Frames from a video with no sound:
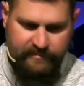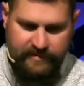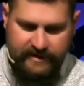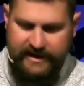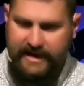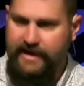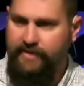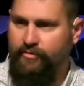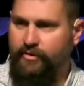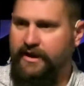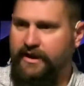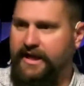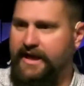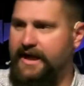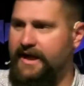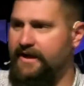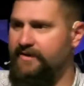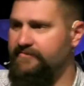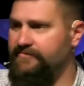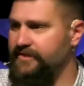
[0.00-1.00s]
Again, we're going to
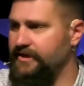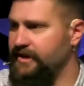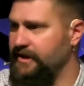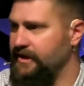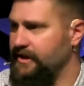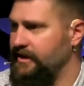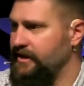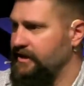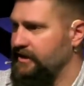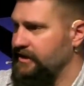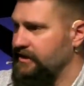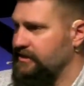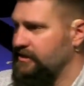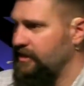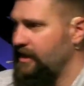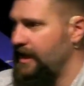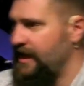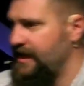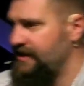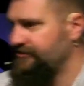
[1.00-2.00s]
have the, uh, a
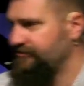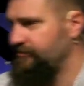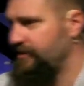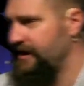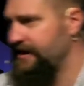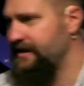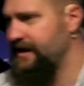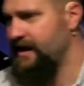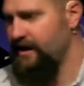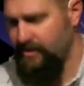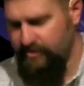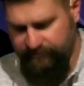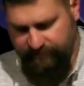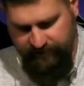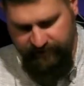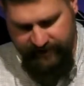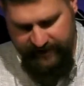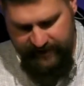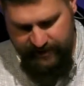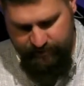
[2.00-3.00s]
class right now
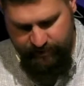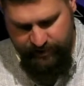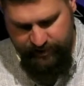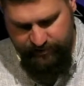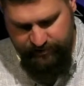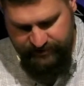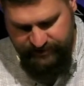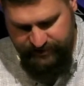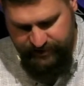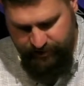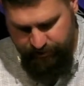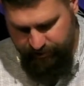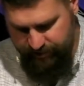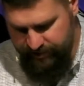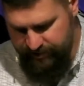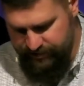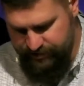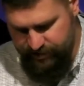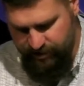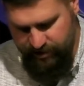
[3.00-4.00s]
for anyone who is newer
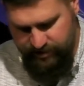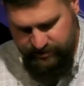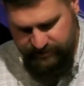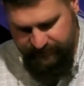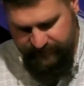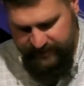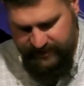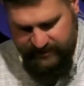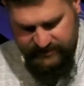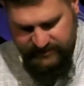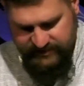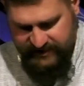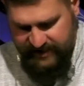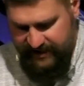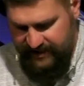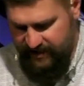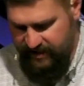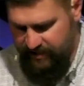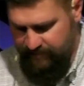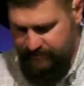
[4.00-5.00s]
to the church. If you didn't
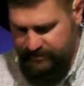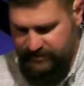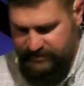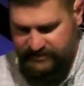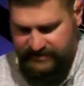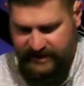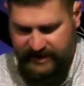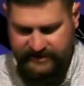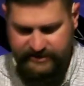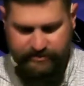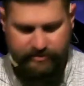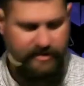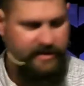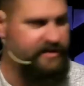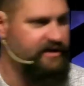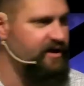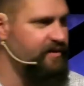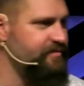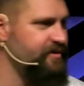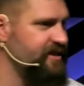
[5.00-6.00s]
sign up and you decide you want
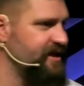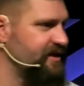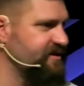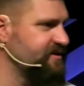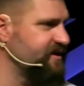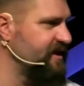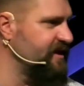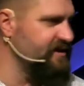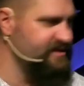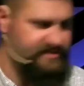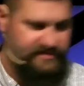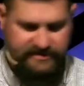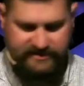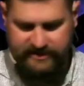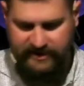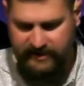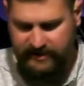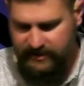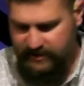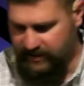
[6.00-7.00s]
to come to that today,
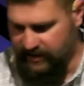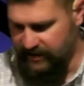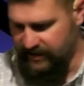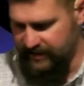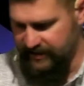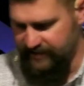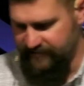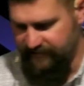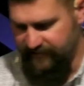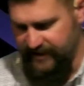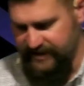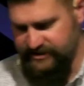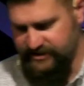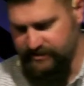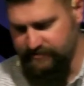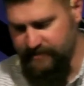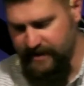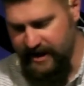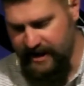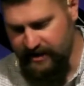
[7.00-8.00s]
just uh,
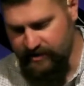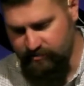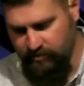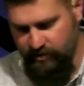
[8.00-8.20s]
invite you back.